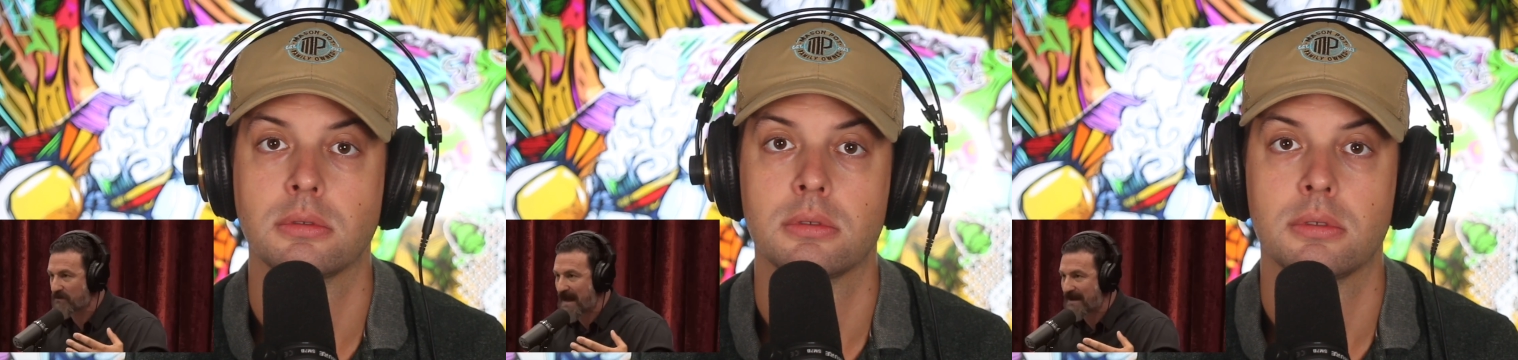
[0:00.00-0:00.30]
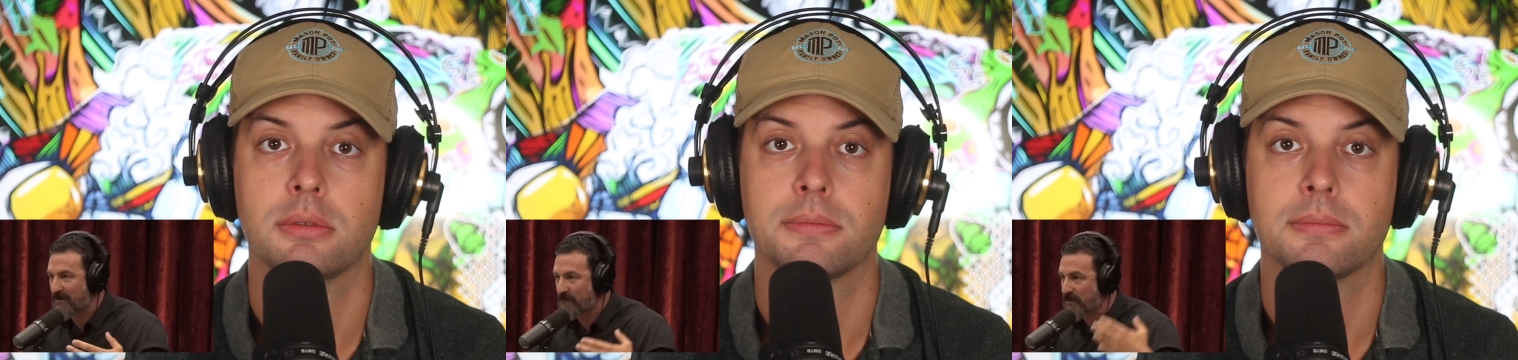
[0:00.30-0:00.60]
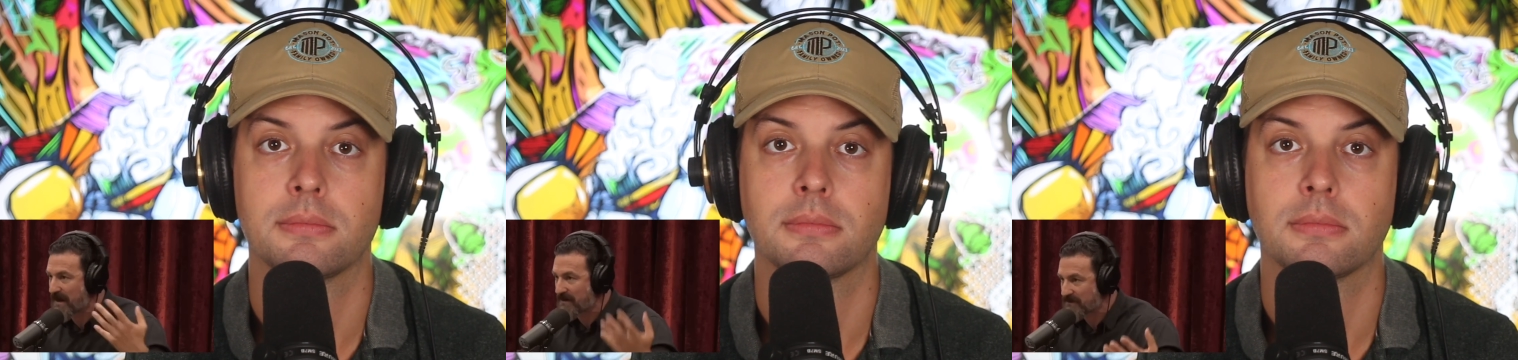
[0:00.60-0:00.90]
Speaker 1: battle. I put
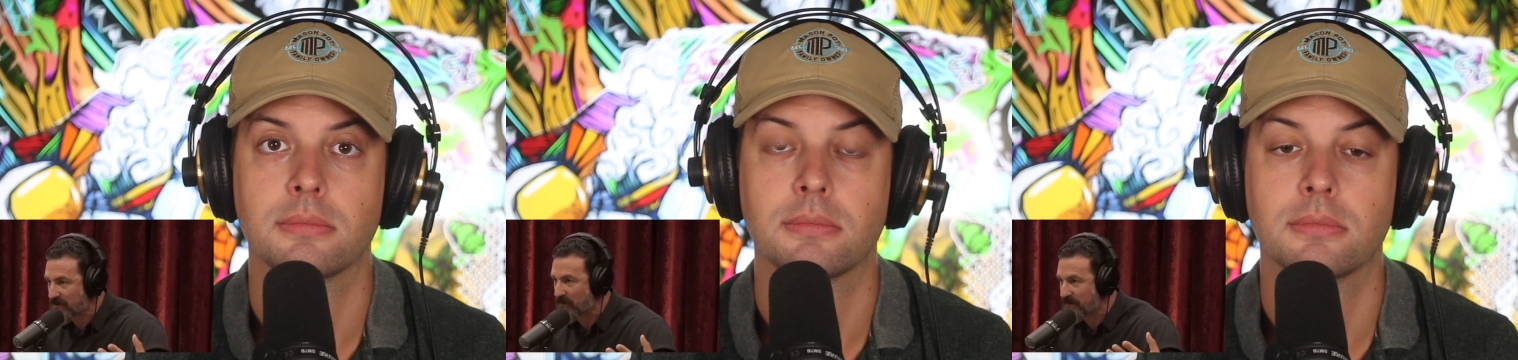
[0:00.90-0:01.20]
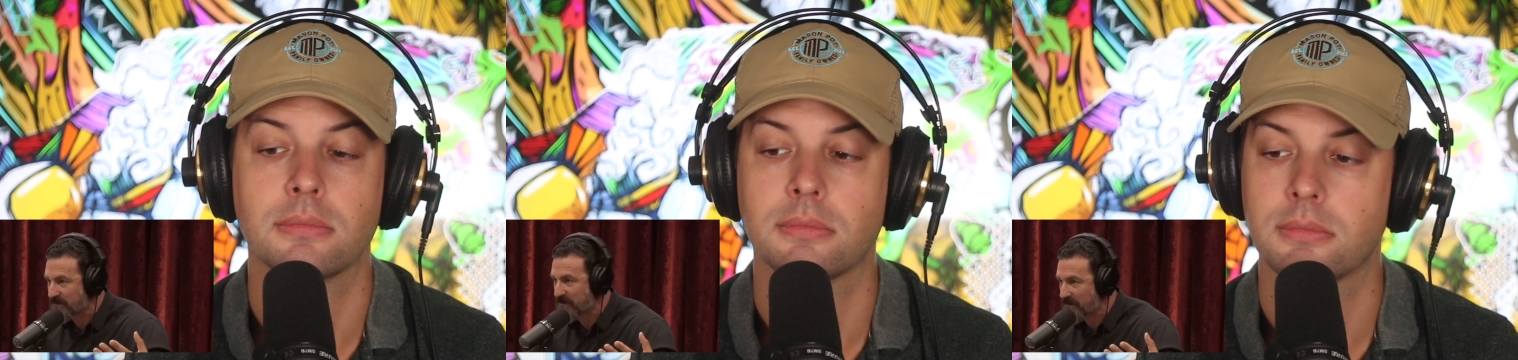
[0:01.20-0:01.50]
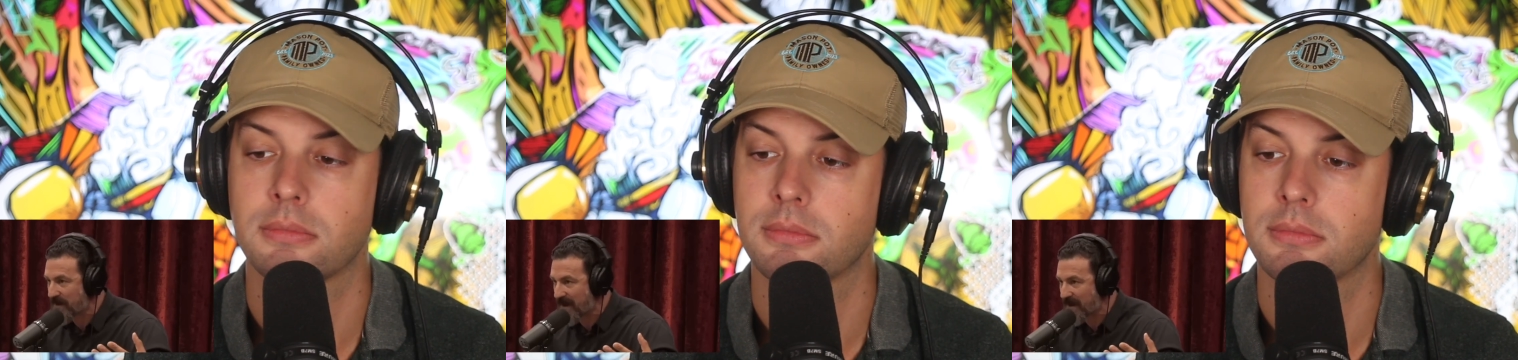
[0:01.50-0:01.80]
out a solo episode about
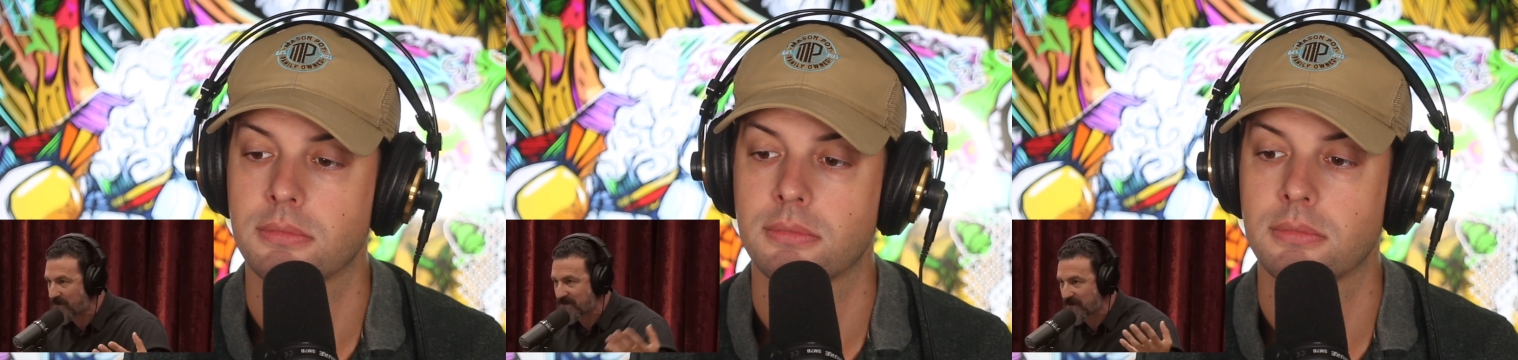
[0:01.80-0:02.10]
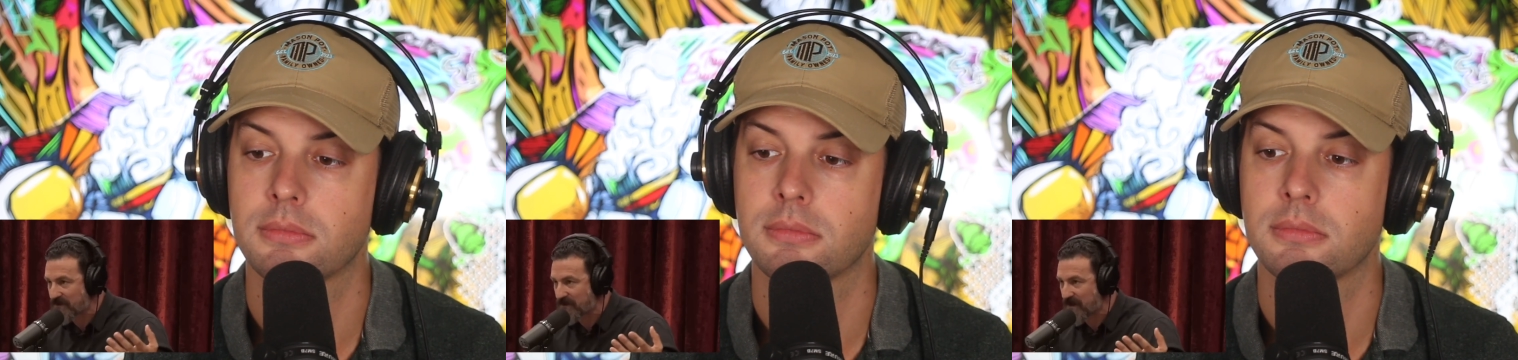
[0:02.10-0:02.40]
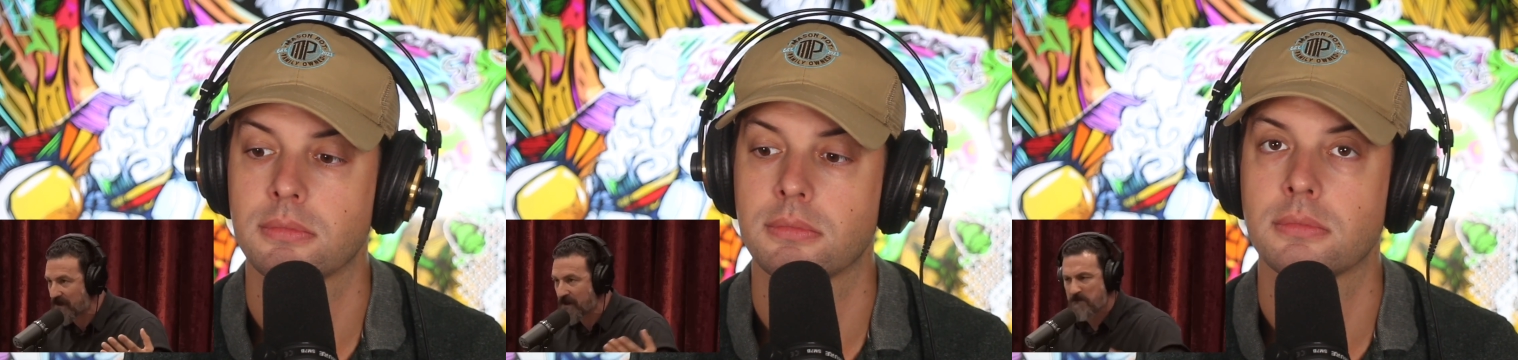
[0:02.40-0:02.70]
cannabis years
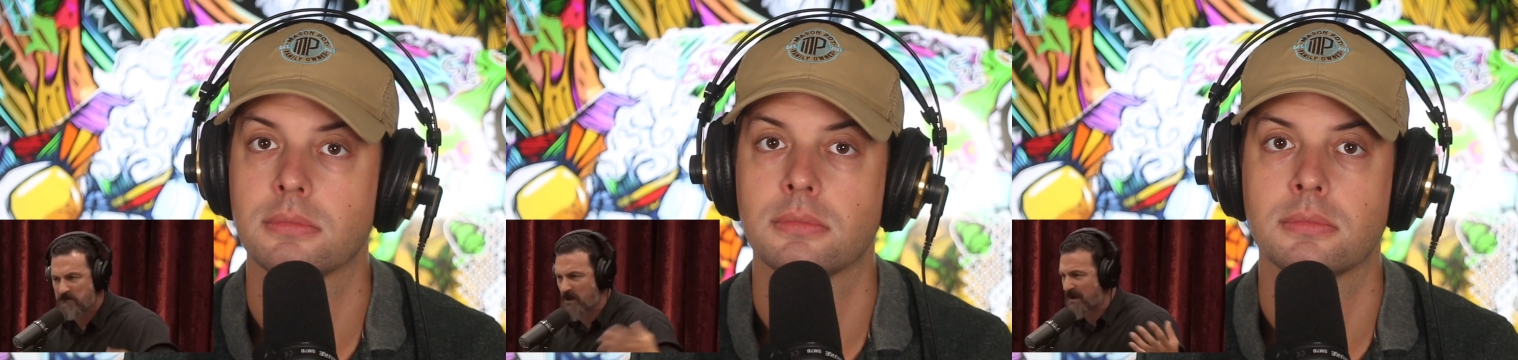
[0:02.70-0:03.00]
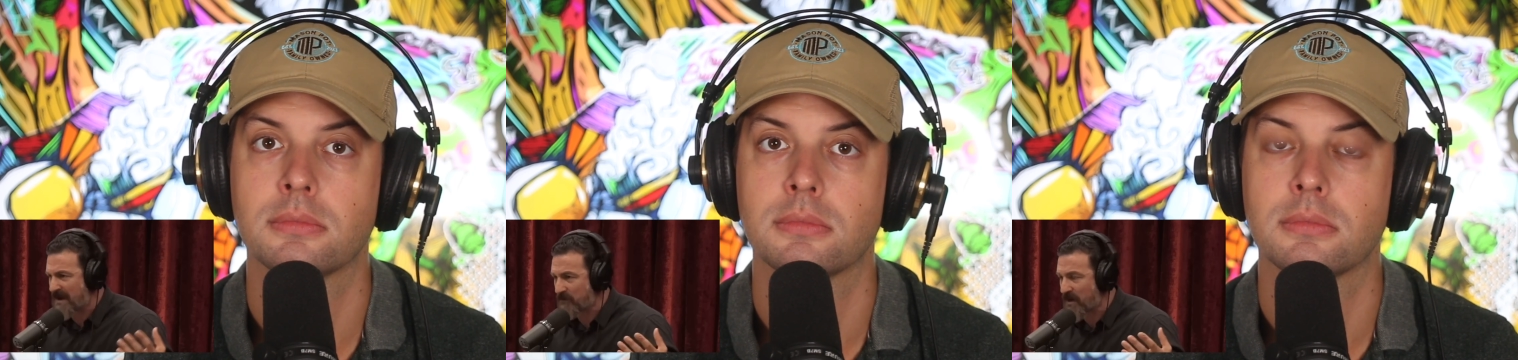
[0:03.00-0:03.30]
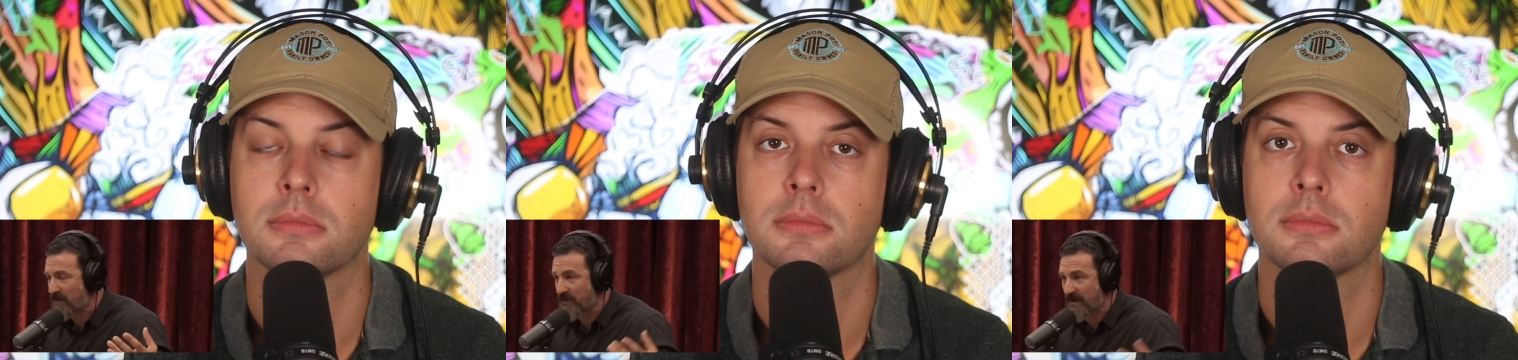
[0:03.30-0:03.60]
ago. No one had a
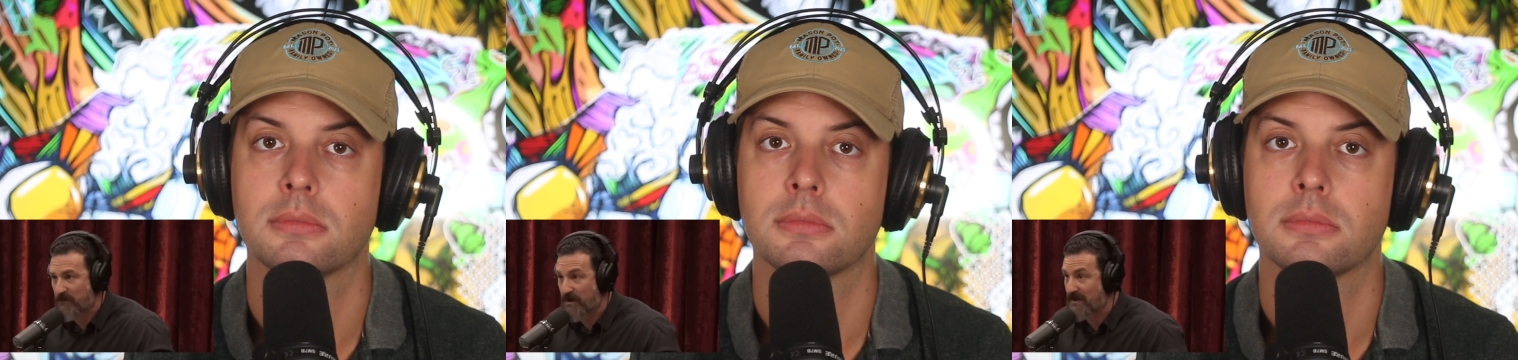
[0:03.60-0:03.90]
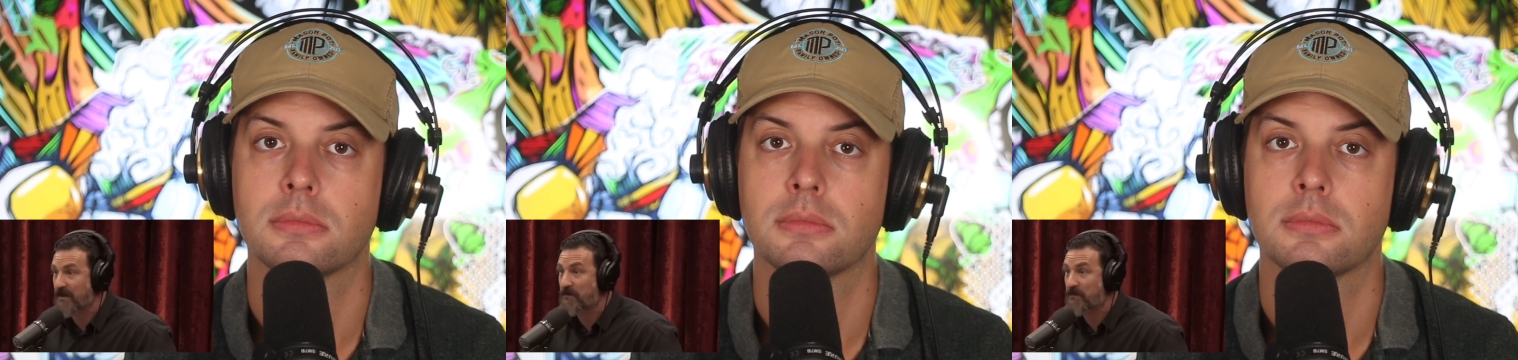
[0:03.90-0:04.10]
problem with it. Put a clip